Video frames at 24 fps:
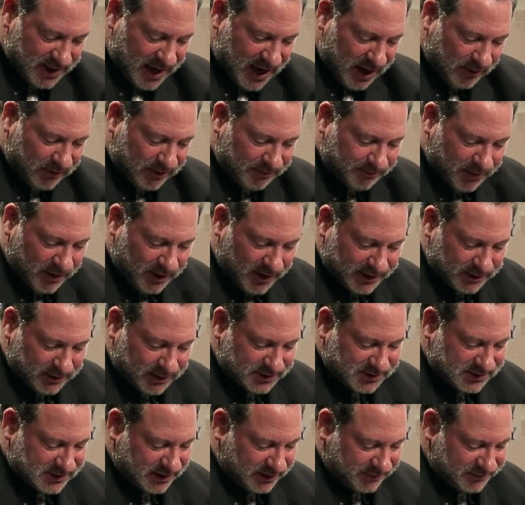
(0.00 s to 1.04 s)
and we bind
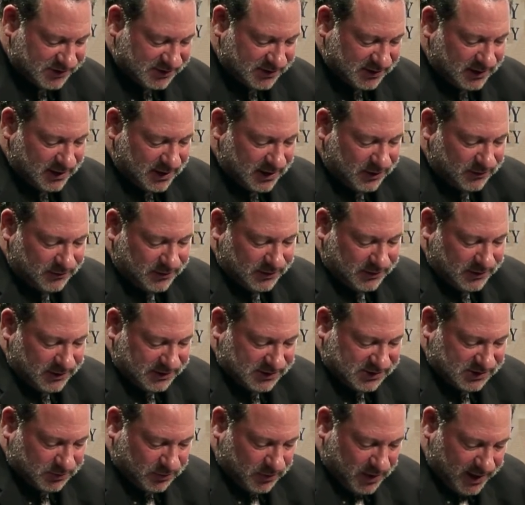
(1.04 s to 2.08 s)
ourselves together in
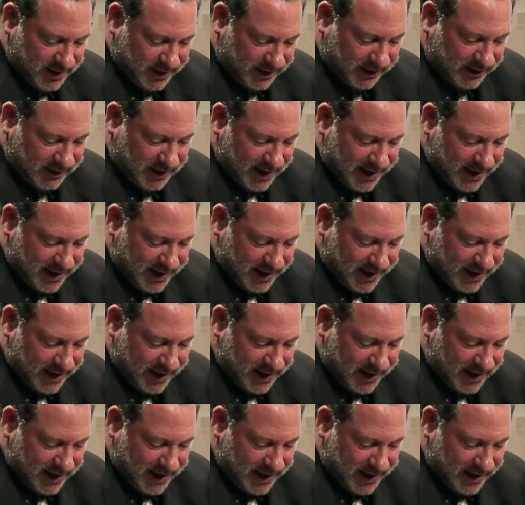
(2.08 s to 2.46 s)
this way.